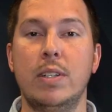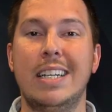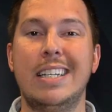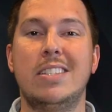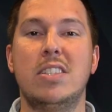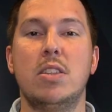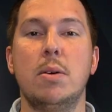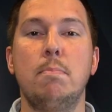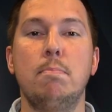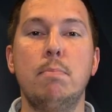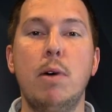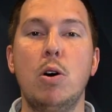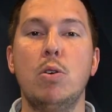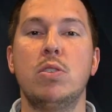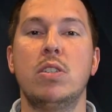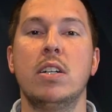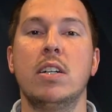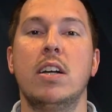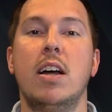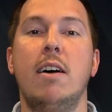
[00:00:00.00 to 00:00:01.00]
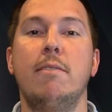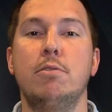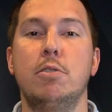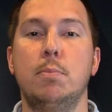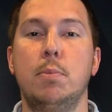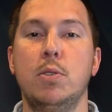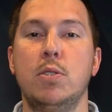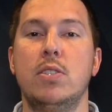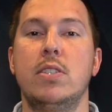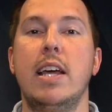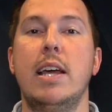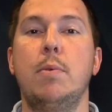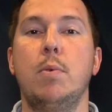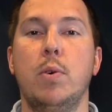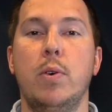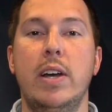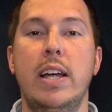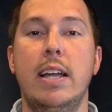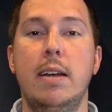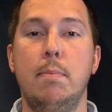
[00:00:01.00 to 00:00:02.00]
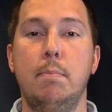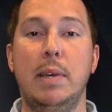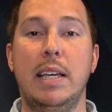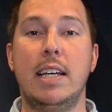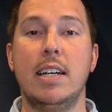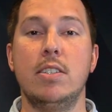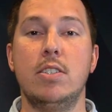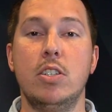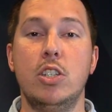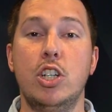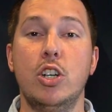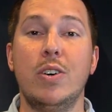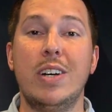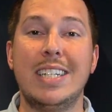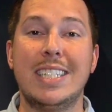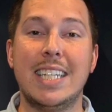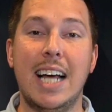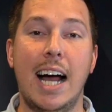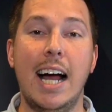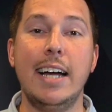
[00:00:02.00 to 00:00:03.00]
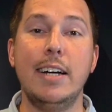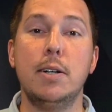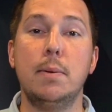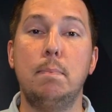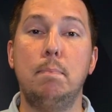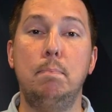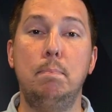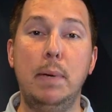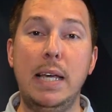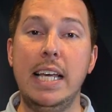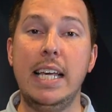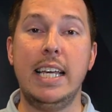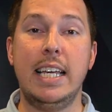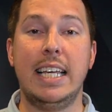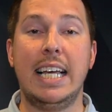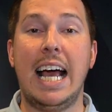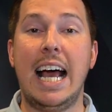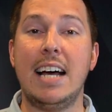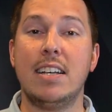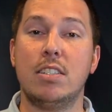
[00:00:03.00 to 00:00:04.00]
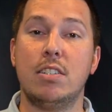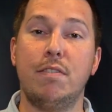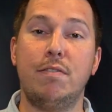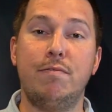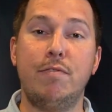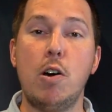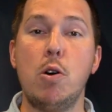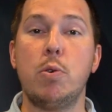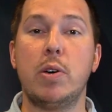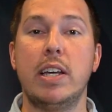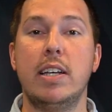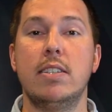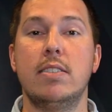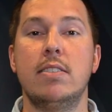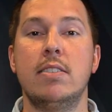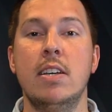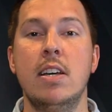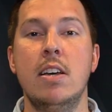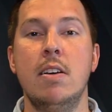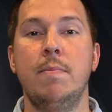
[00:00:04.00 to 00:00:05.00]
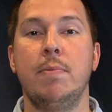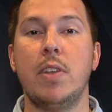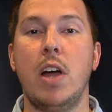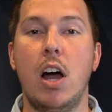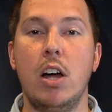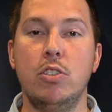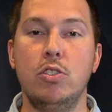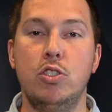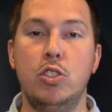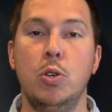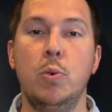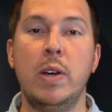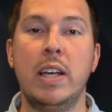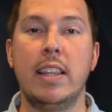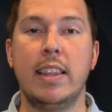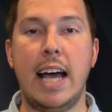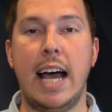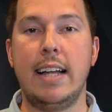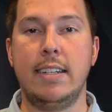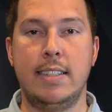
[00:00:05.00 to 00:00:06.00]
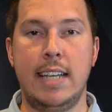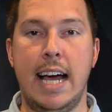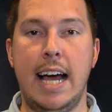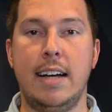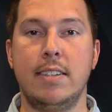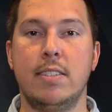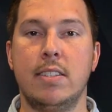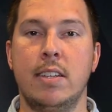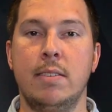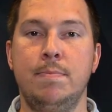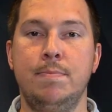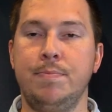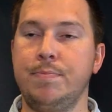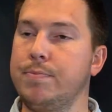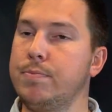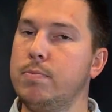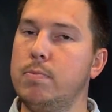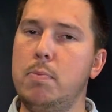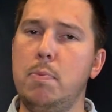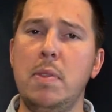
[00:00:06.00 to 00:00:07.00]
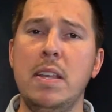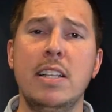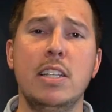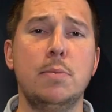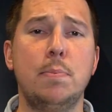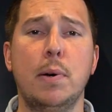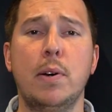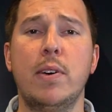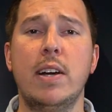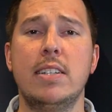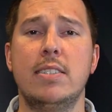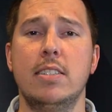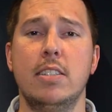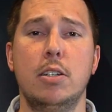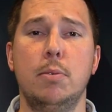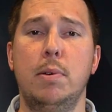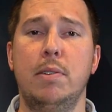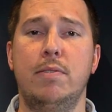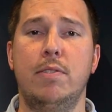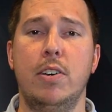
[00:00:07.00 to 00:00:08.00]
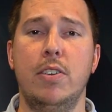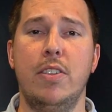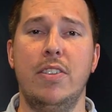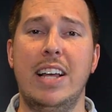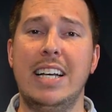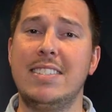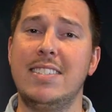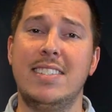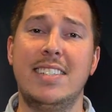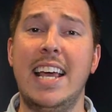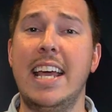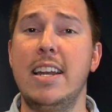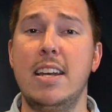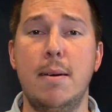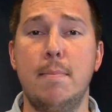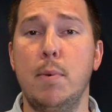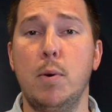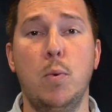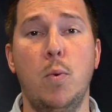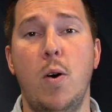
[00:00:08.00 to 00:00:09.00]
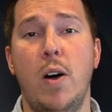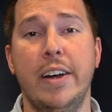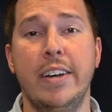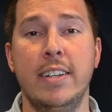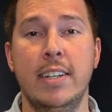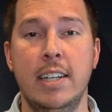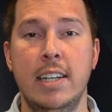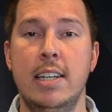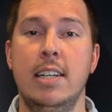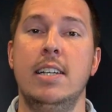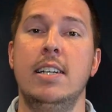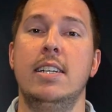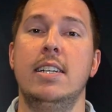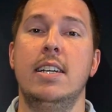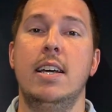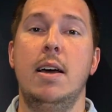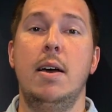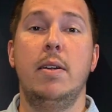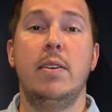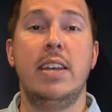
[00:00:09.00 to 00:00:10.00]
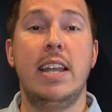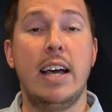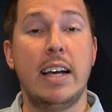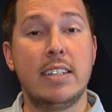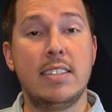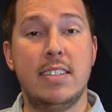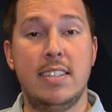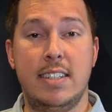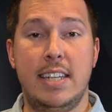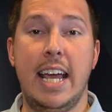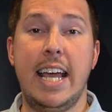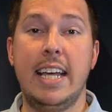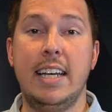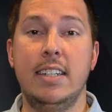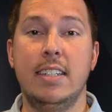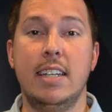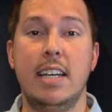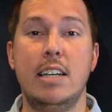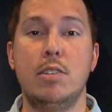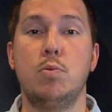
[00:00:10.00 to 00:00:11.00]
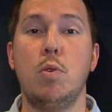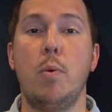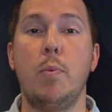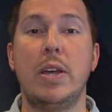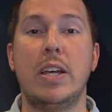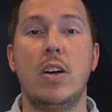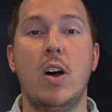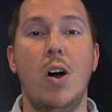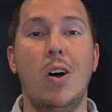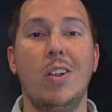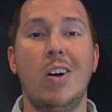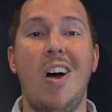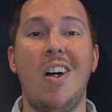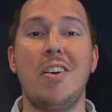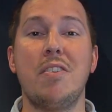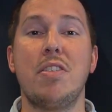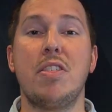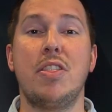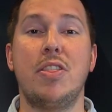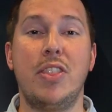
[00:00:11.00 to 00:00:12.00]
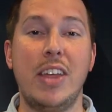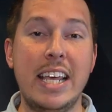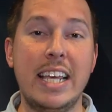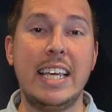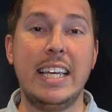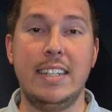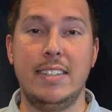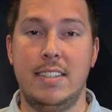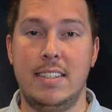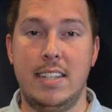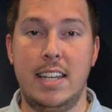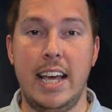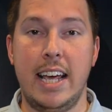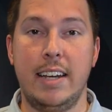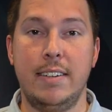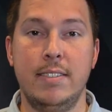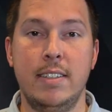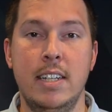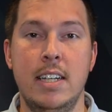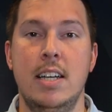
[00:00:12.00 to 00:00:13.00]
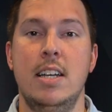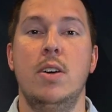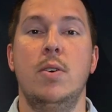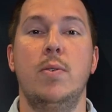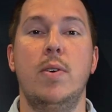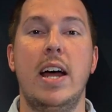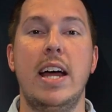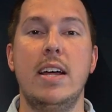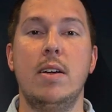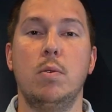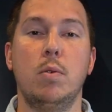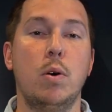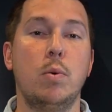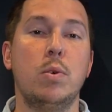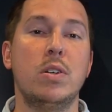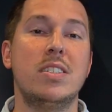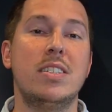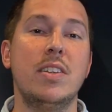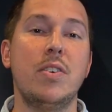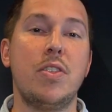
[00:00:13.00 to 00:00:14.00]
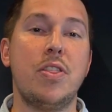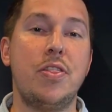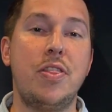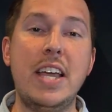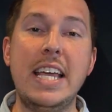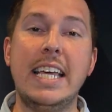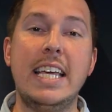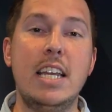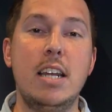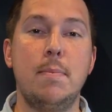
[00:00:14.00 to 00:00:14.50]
It's the most uncomfortable state we're in because your entire being has to focus on doing that task. Let's progress a little bit further. That's state number 1. Next state is what we call our thinking state, right? Where we're still thinking